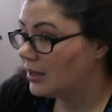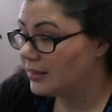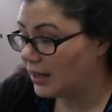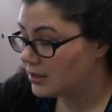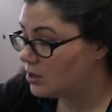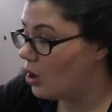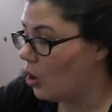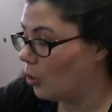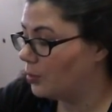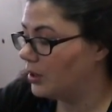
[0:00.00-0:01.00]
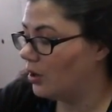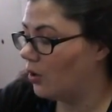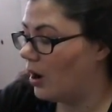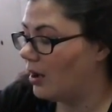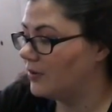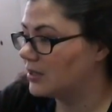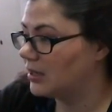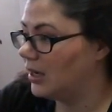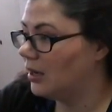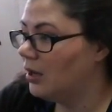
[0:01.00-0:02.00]
that's the hope. You know,
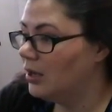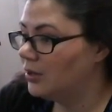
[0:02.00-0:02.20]
obviously